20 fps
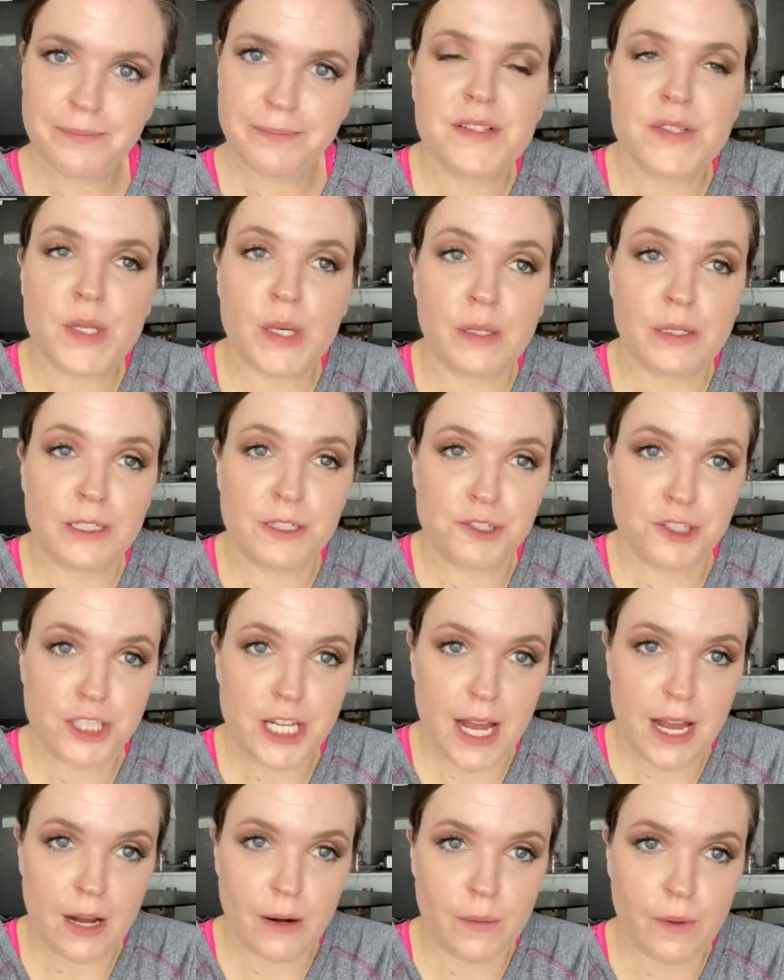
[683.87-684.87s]
So I'm gonna
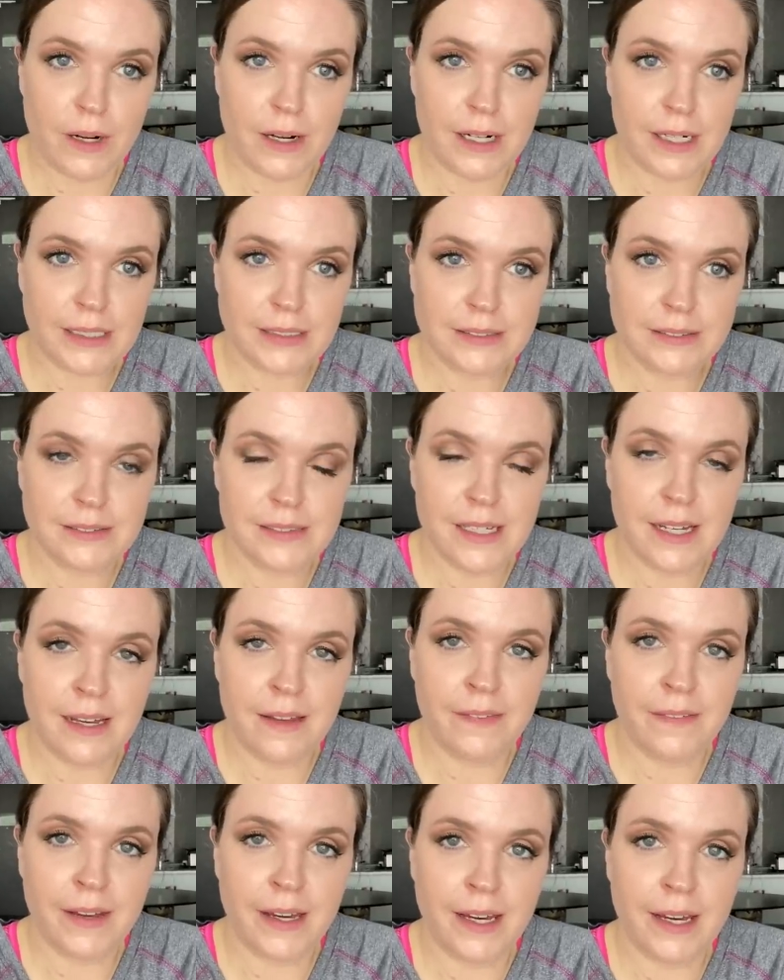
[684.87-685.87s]
shower,
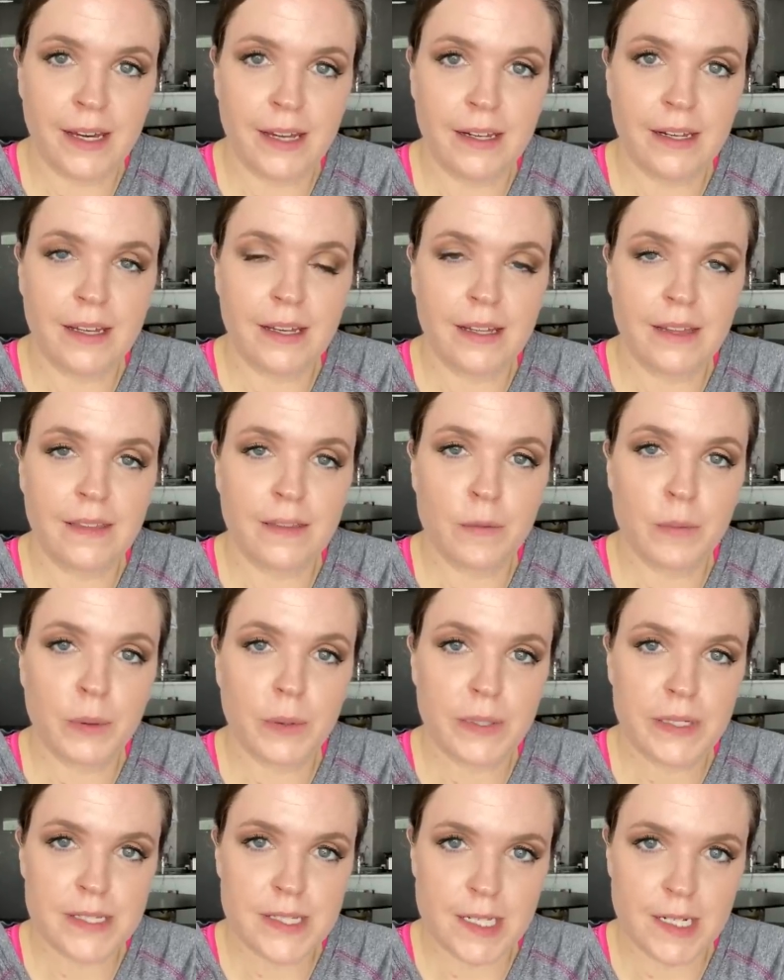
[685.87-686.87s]
and then the
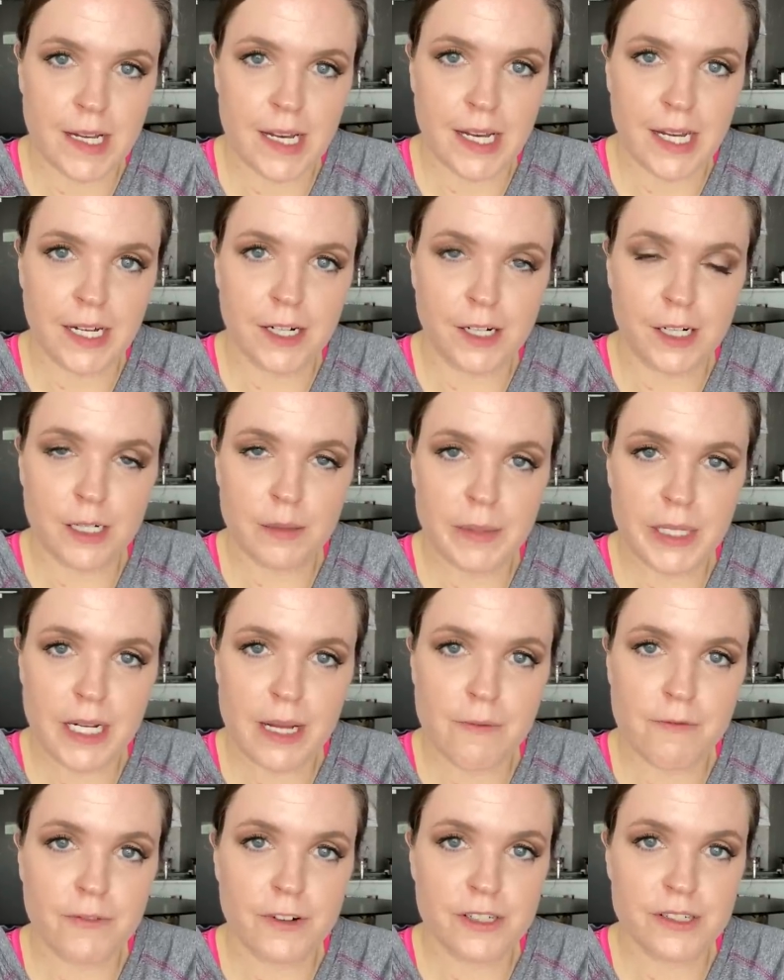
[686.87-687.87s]
boys and I are gonna meet
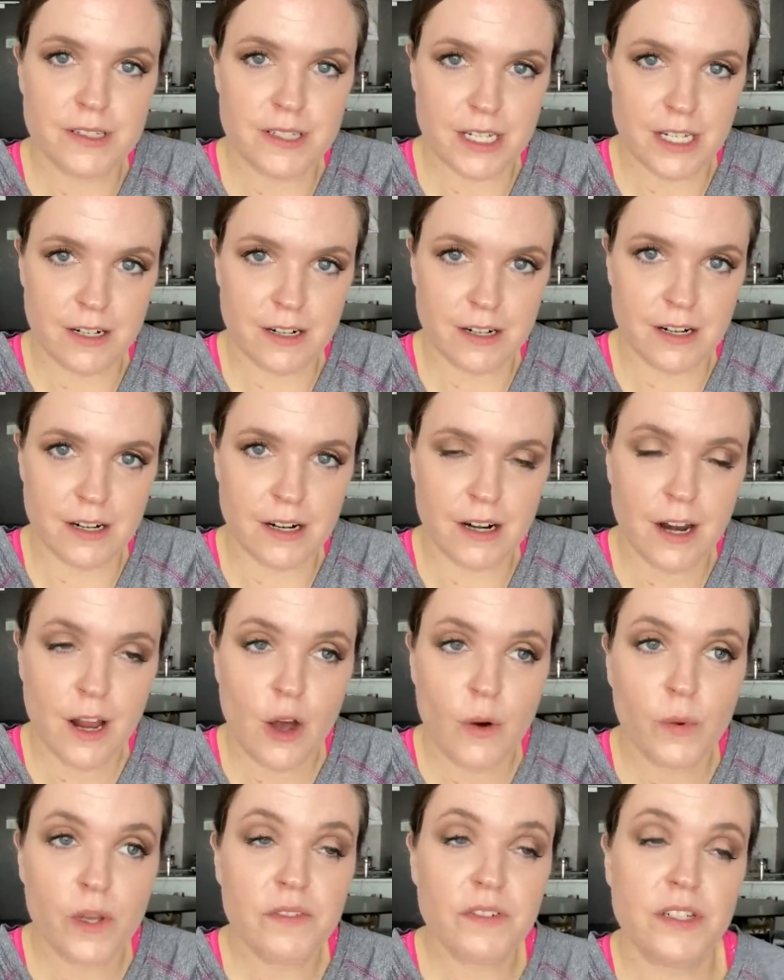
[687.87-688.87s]
up for dinner.
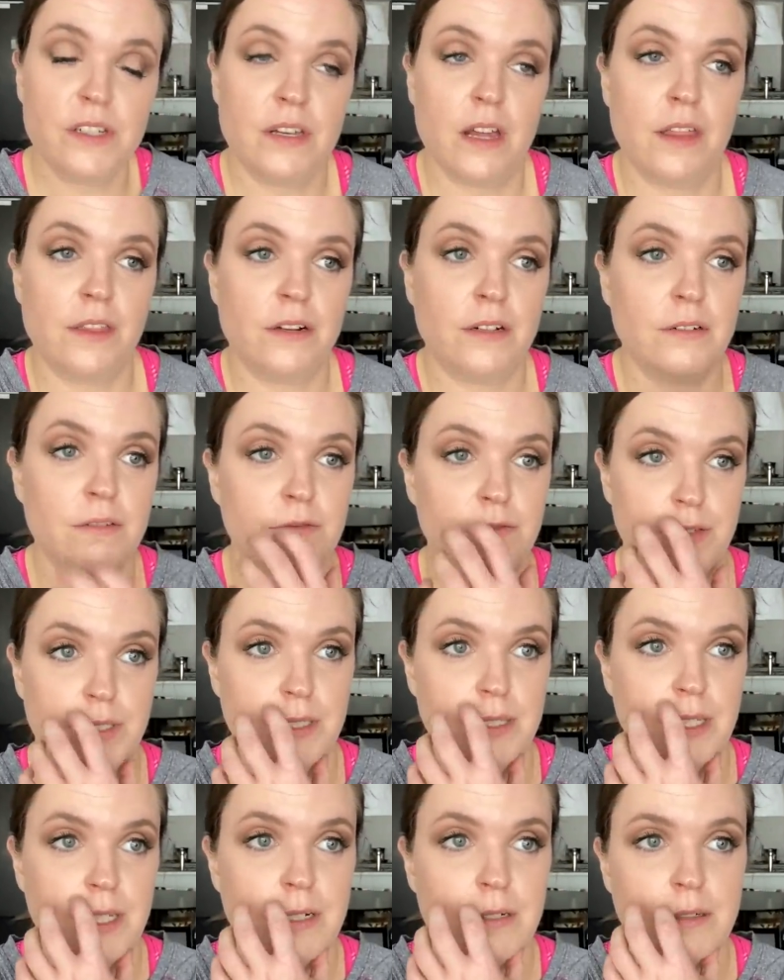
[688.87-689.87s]
We have another
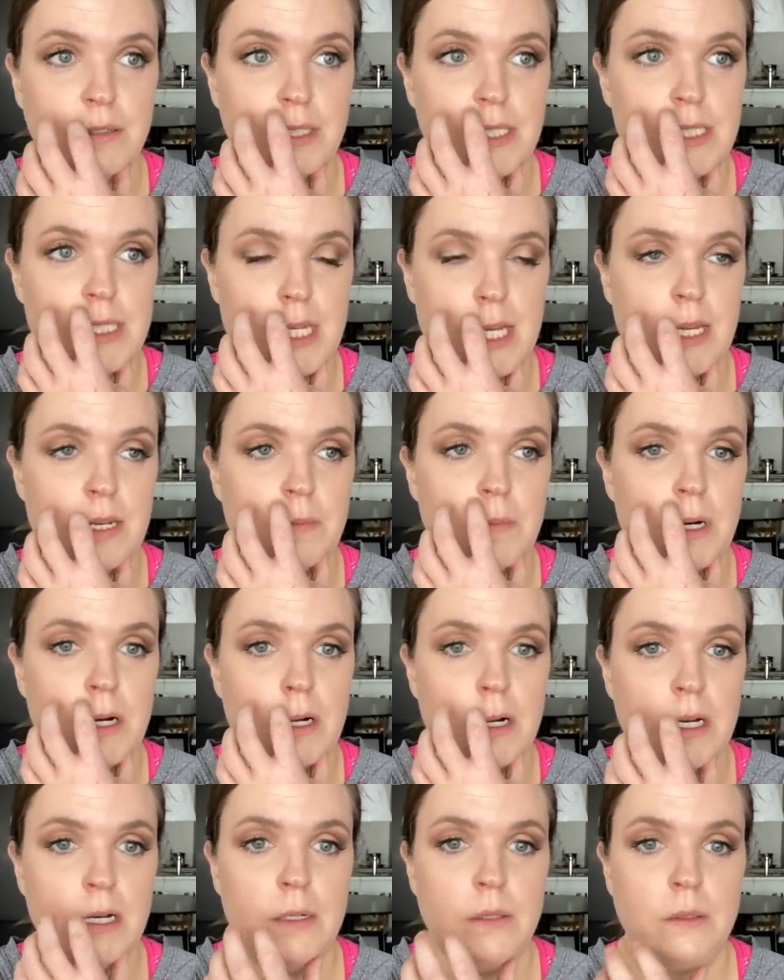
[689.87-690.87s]
really early day
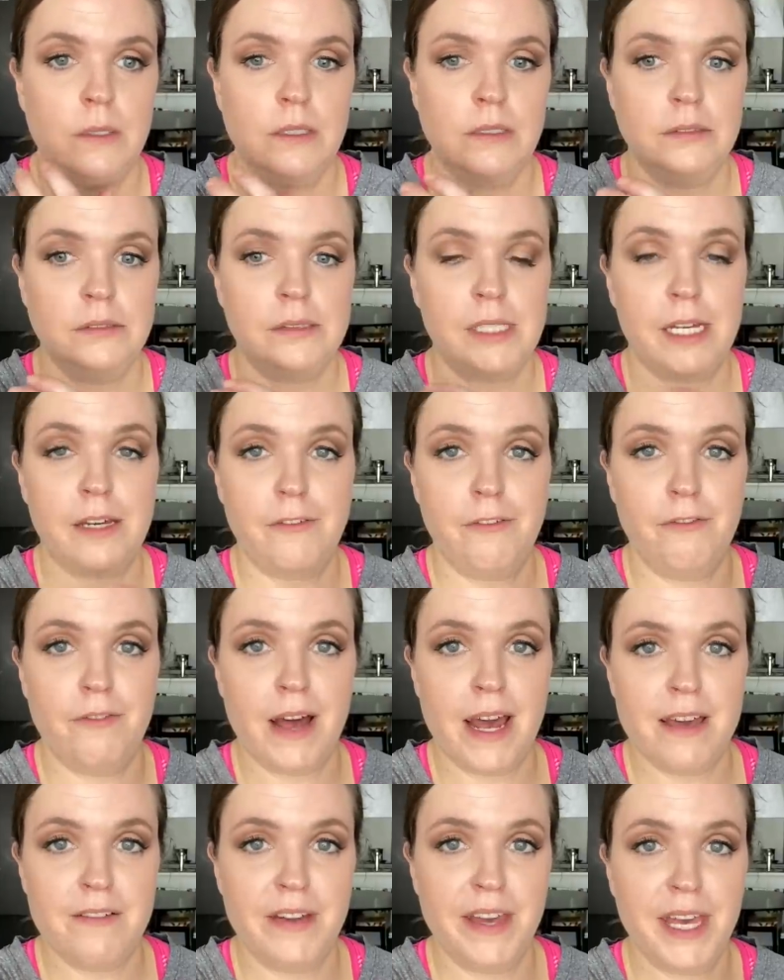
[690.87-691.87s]
tomorrow, like a
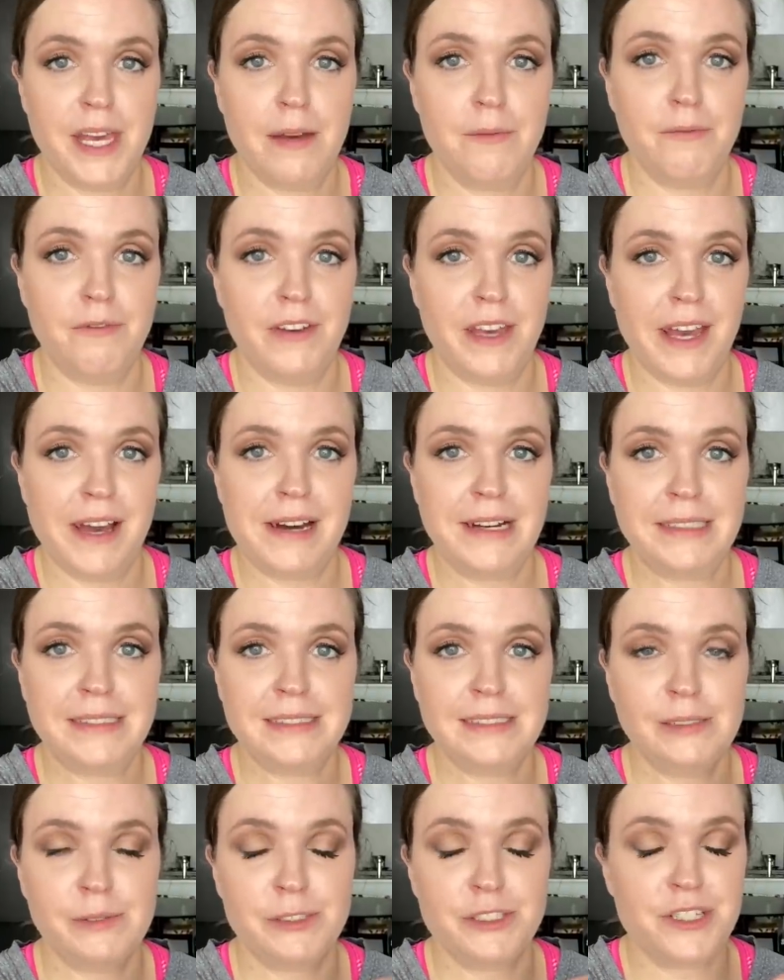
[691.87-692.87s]
five A M
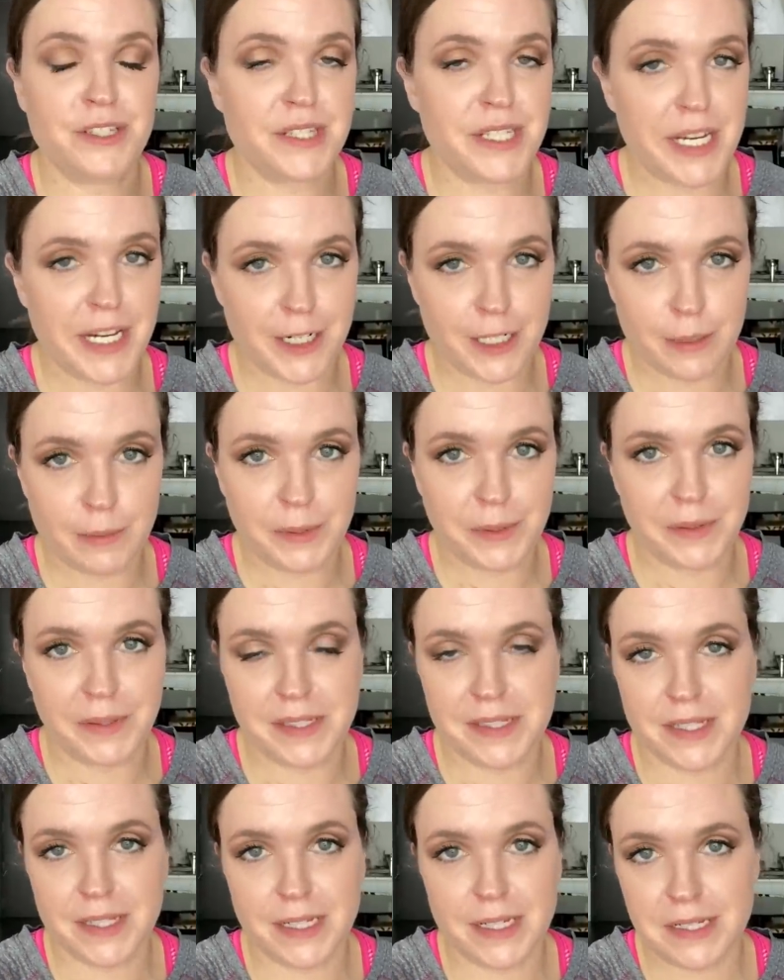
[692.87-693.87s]
van, which is terrible.
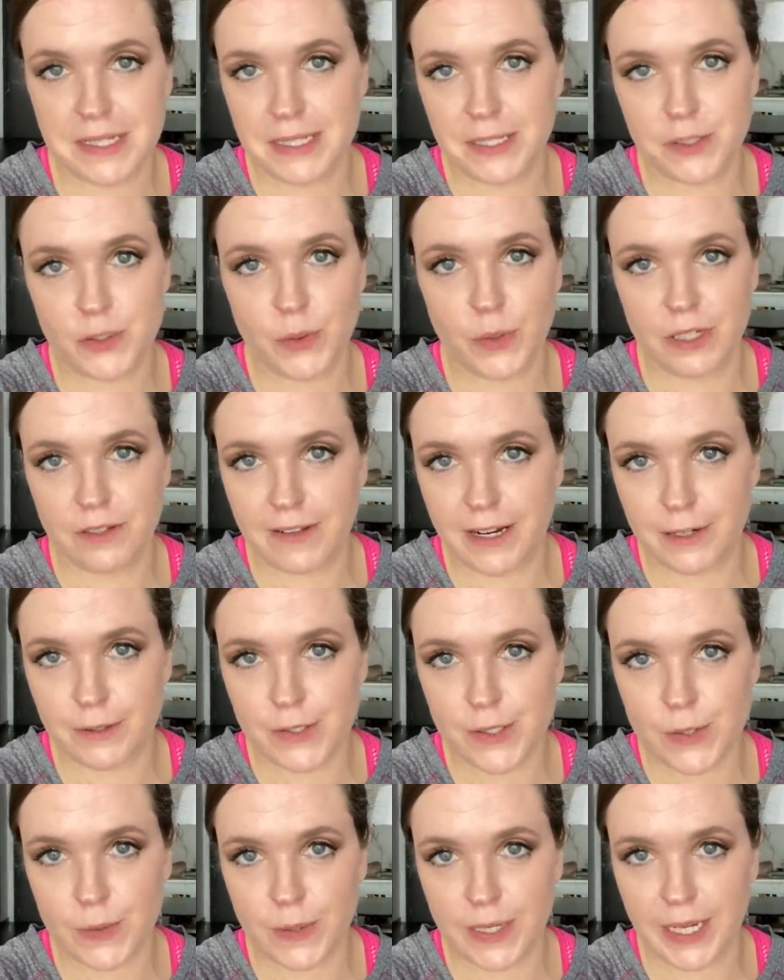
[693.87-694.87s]
That's less than twelve
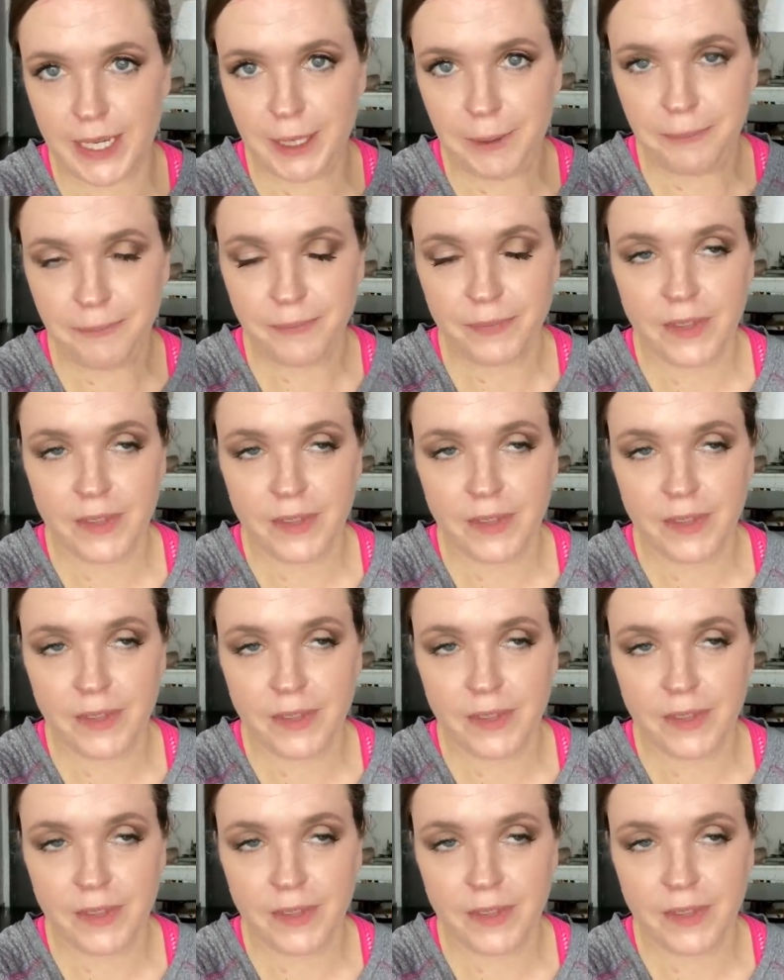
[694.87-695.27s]
hours away.